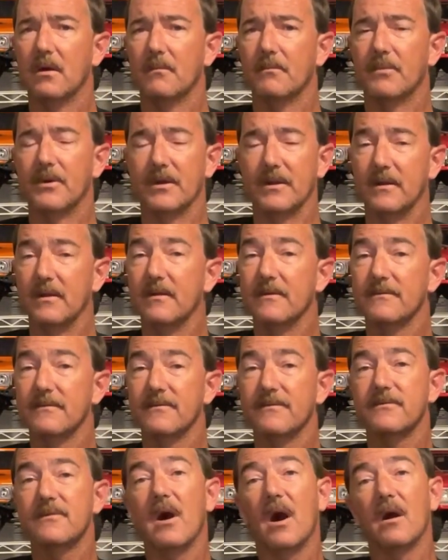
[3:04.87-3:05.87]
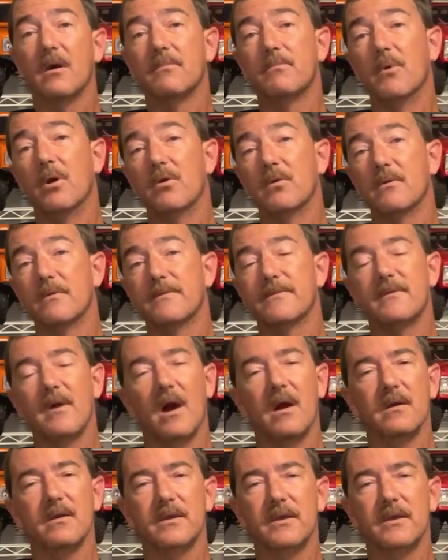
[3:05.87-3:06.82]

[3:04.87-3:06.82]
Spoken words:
But it is a stock motor, stock